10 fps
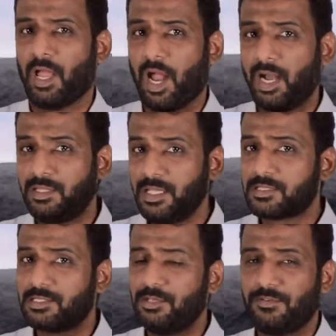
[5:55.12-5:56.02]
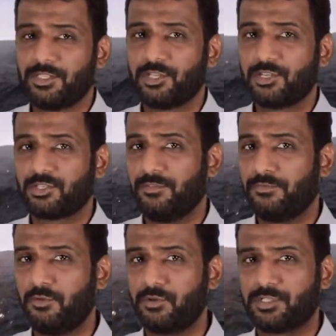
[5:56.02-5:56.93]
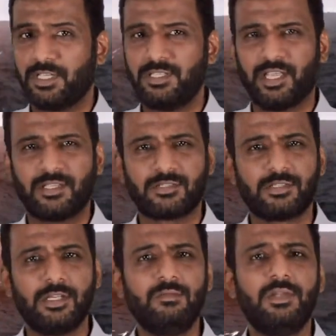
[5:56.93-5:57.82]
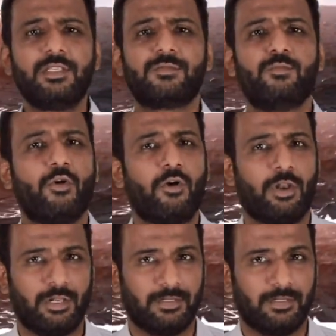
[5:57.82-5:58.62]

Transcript: And this surface tension force is extremely small.